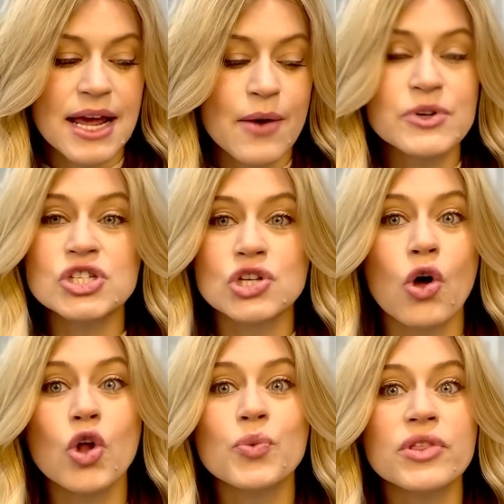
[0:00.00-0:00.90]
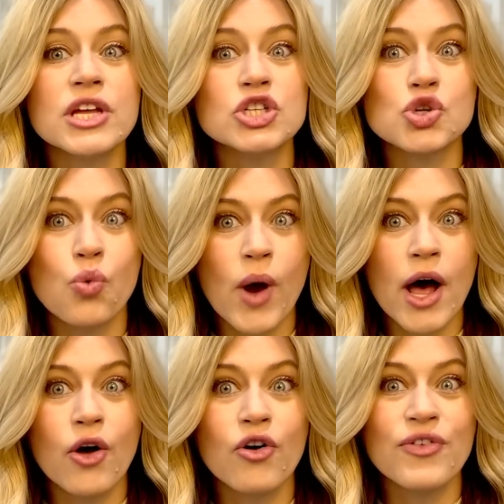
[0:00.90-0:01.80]
it was sold within
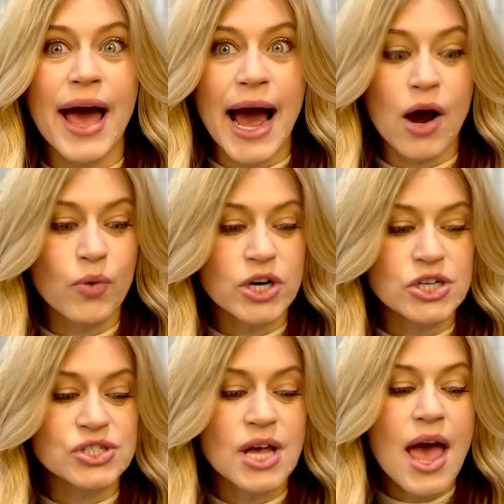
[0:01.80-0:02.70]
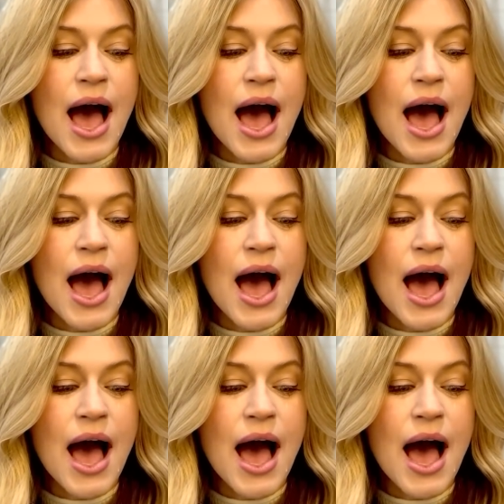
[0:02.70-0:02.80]
12 hours.